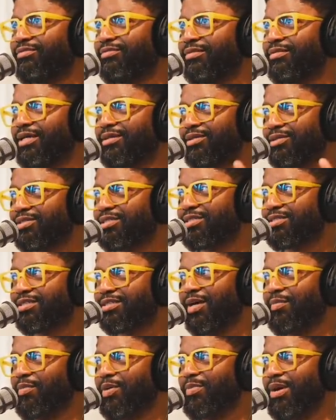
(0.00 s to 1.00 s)
Like, there's just
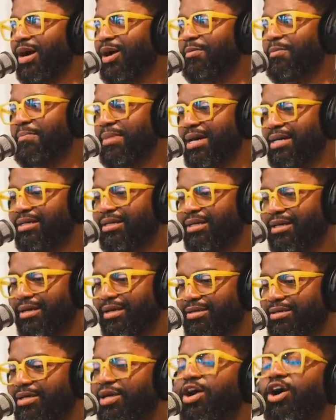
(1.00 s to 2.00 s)
something about Mondays.